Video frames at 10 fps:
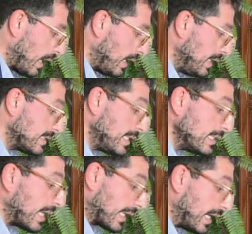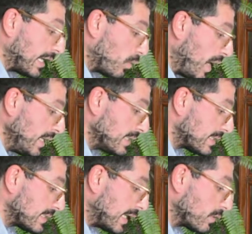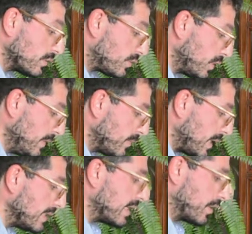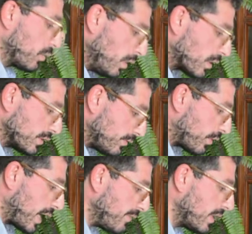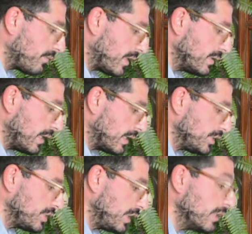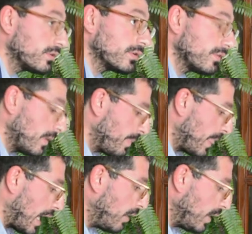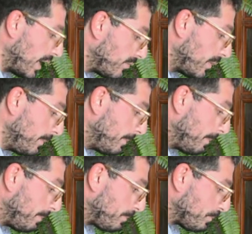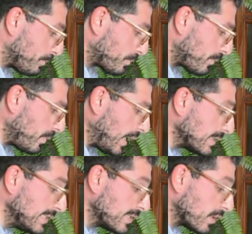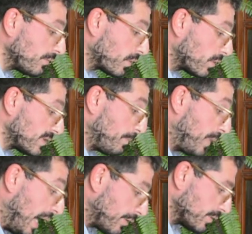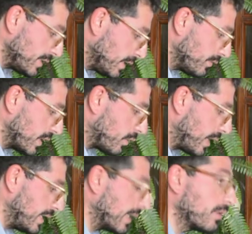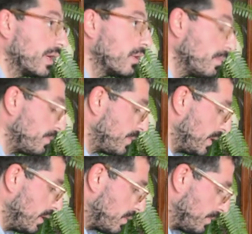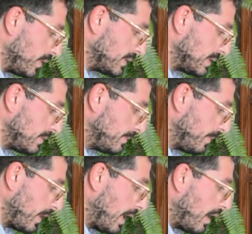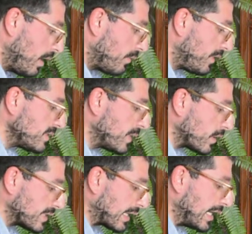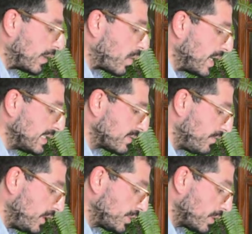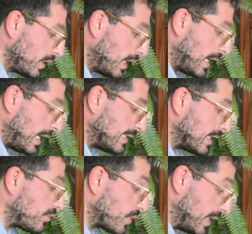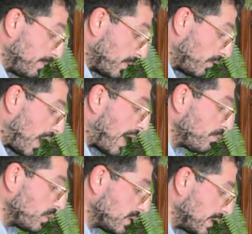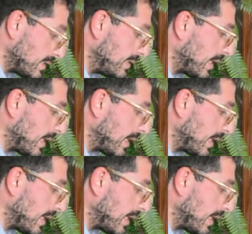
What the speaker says: Indeed, Al-Qayrawani's second dream is a reward for having fed the Hashish eaters. However, this is of course a parody of the Quranic recompense. First, because Al-Qayrawani's vision is a dream of abundance and